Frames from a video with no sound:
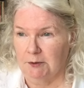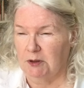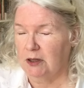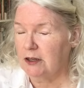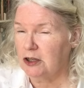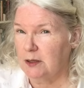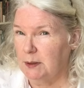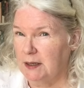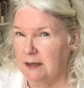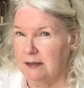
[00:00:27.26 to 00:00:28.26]
largely
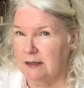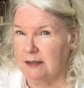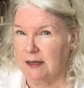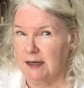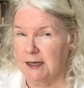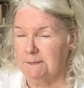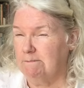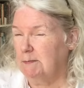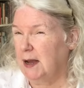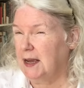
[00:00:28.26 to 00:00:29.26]
because
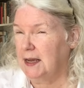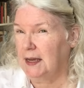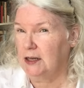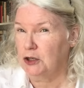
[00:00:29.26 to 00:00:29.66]
um, I can get